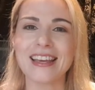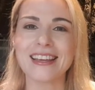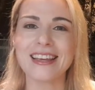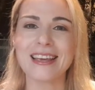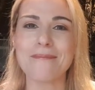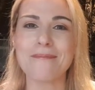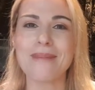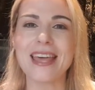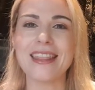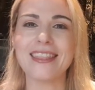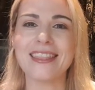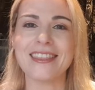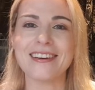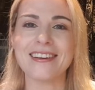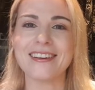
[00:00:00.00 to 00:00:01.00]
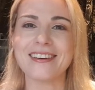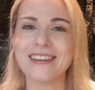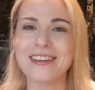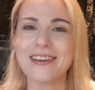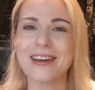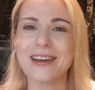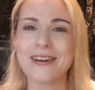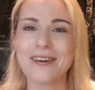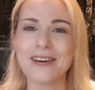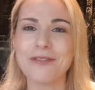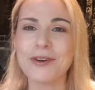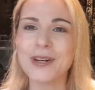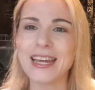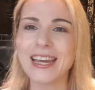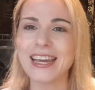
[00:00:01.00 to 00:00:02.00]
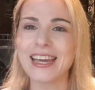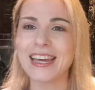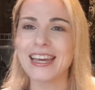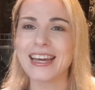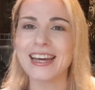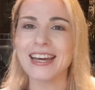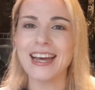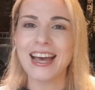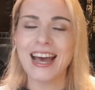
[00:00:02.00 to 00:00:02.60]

it meant that, I've got it here